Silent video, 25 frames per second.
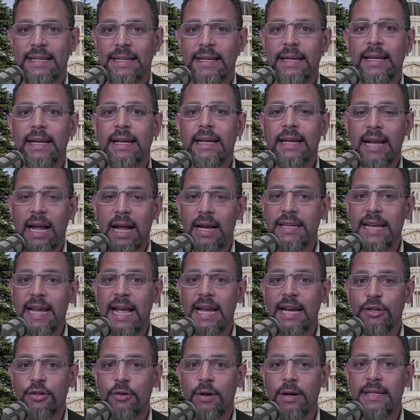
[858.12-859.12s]

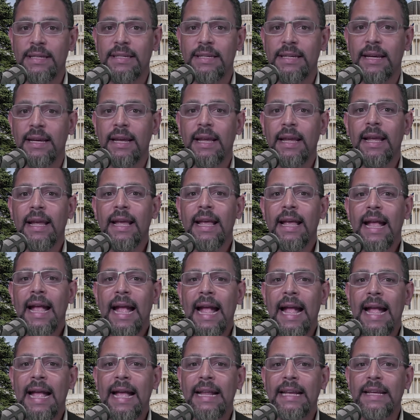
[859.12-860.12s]
contact tracing.
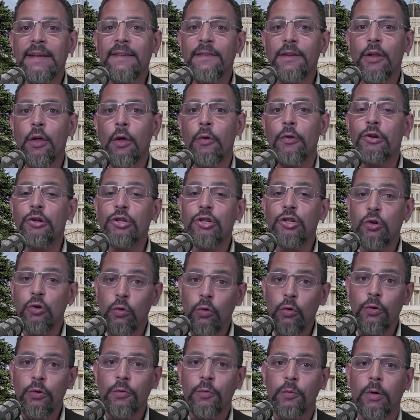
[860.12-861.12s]
And even though their
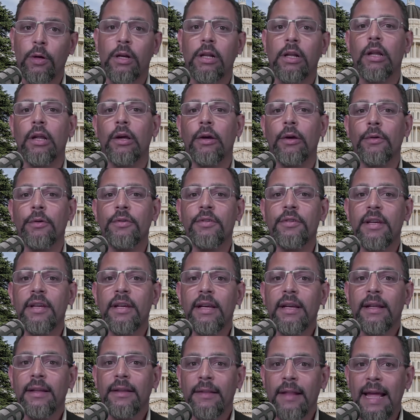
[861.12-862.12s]
schools were closed,
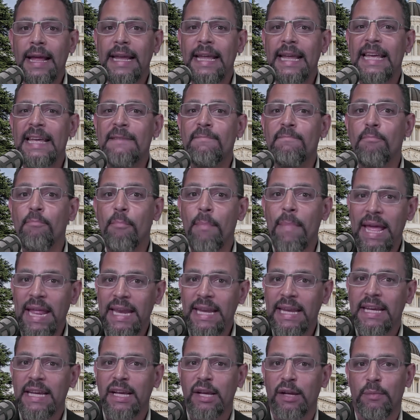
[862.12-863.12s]
like in
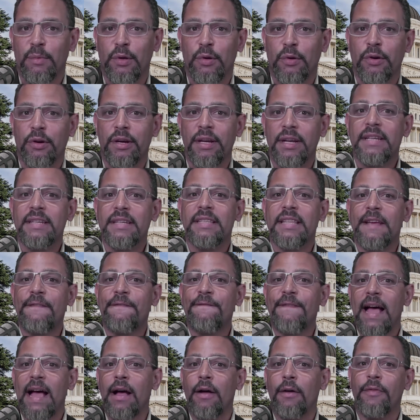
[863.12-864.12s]
many communities, they
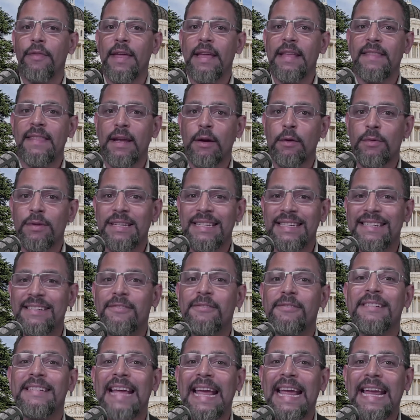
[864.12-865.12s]
found that there was still
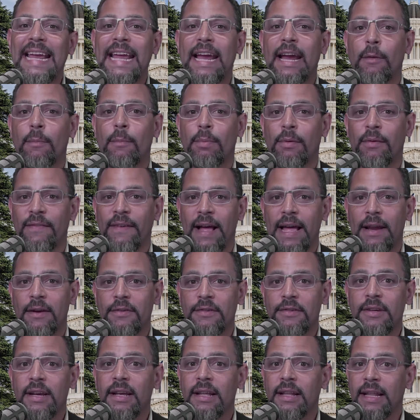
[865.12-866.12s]
daycare
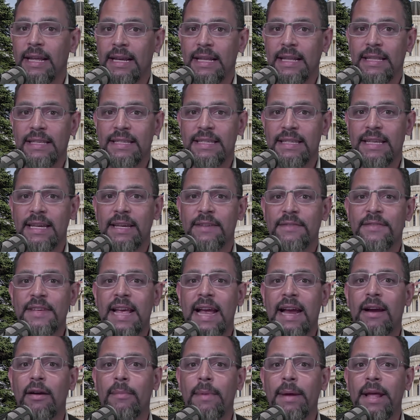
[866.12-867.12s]
providers. Like in the city of
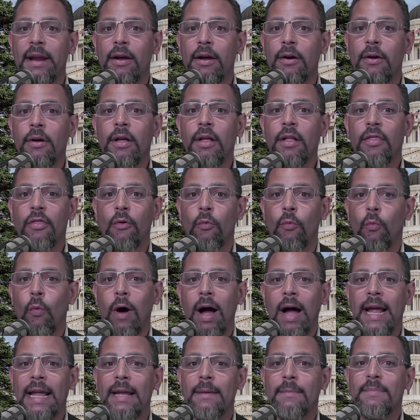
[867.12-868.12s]
Sacramento, the
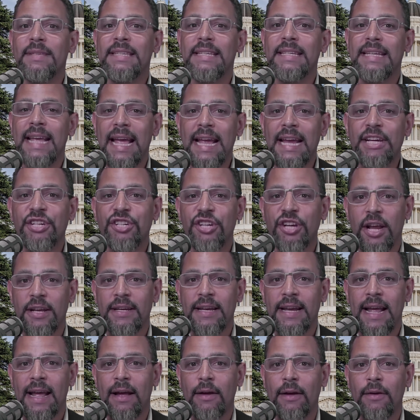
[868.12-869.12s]
YMCA shut
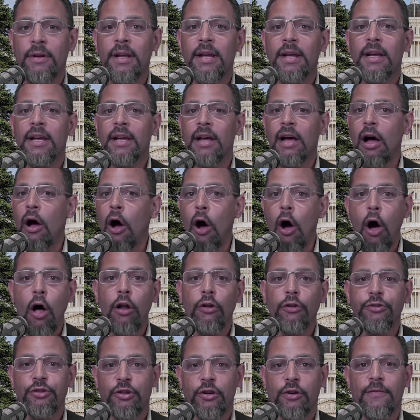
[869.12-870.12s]
down all
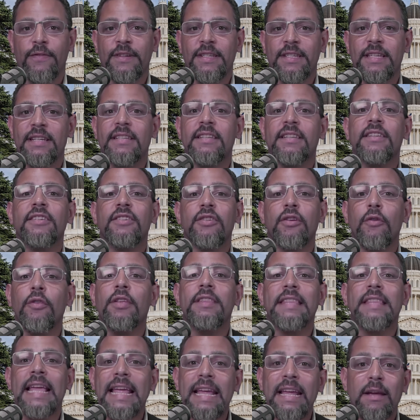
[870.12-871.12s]
services so that
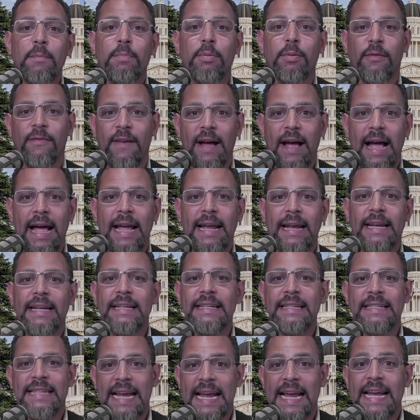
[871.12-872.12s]
they could provide
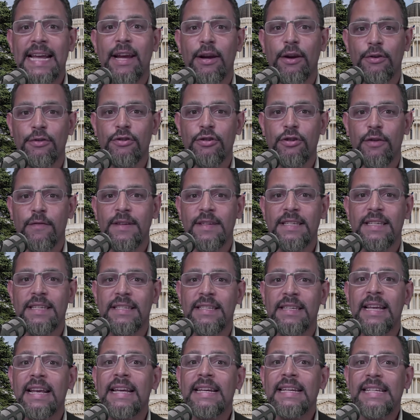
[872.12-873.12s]
daycare services
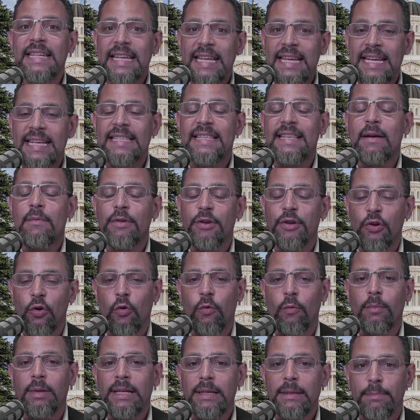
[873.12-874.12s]
to kids that would
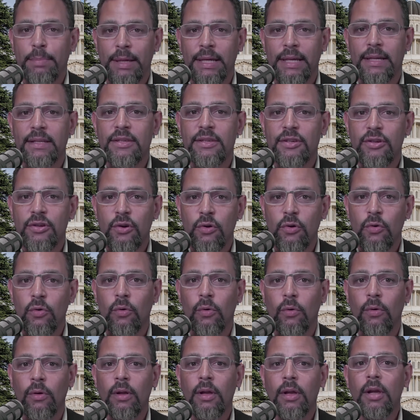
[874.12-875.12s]
normally be in
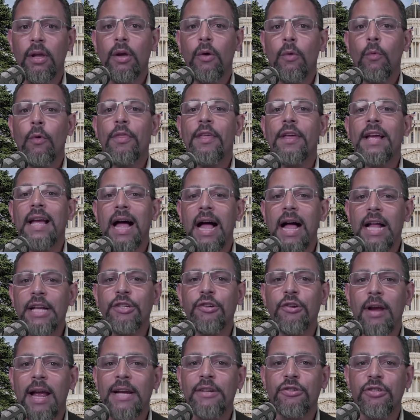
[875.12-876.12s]
school. Well, the
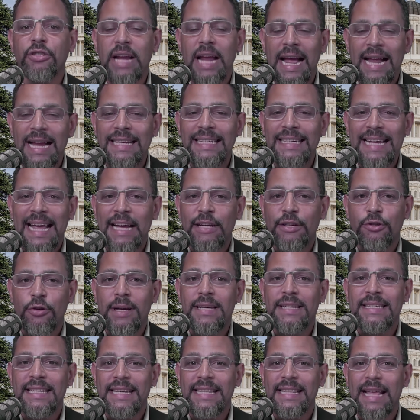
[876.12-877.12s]
contact
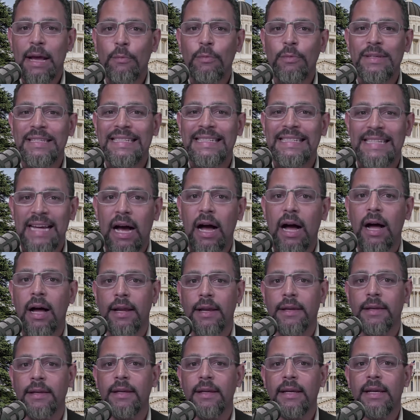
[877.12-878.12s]
tracing that was
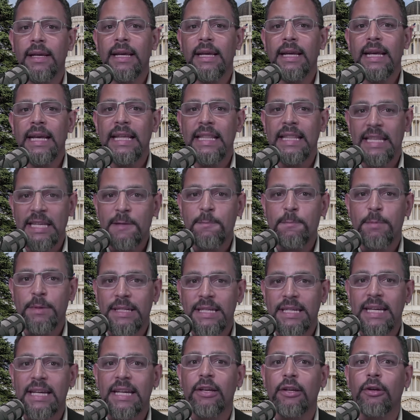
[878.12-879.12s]
done in this
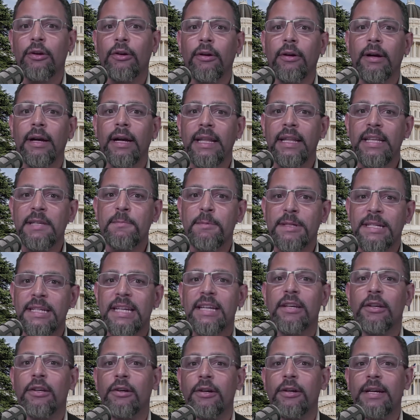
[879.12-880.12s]
particular
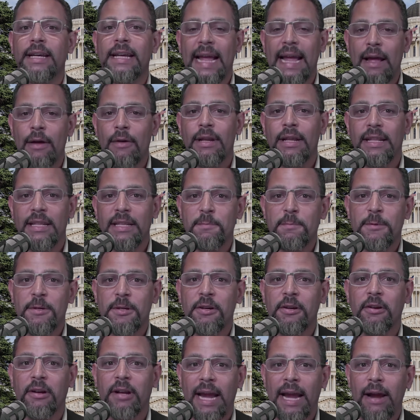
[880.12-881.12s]
county, in this
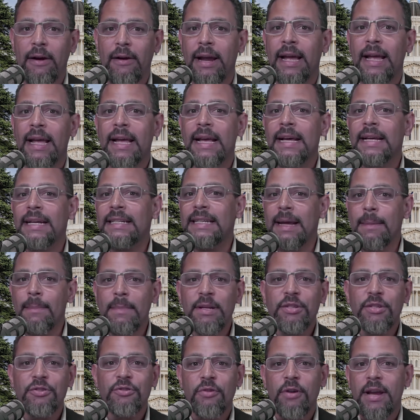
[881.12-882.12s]
particular area,
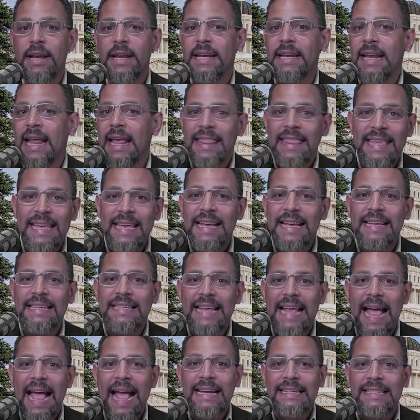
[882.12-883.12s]
demonstrated the
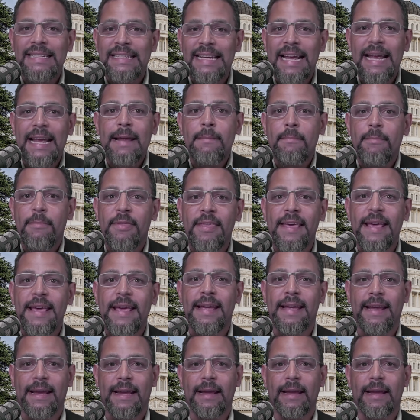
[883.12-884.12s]
exact same thing,